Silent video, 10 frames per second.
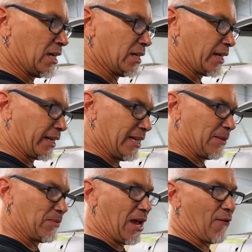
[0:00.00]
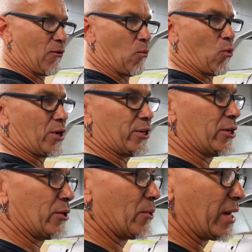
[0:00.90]
to keep that from wanting to
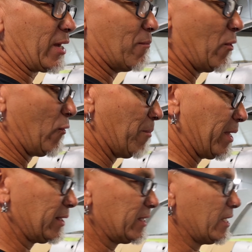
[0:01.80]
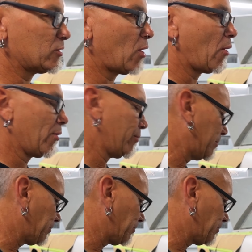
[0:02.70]
do any movement gets hard.